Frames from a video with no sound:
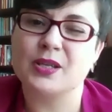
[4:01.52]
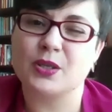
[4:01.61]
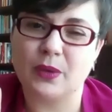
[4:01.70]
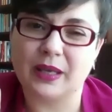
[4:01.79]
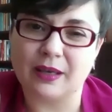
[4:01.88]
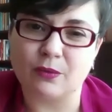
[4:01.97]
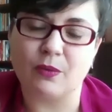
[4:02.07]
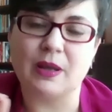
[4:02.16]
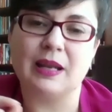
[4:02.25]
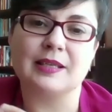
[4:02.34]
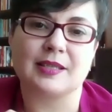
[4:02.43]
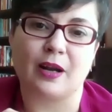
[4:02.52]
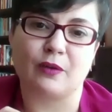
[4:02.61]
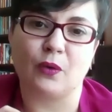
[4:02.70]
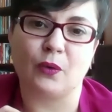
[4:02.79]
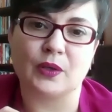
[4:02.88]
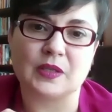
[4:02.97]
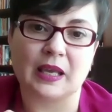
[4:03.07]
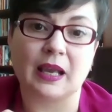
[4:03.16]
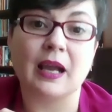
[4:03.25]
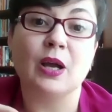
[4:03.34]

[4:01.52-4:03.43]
so we can really start focusing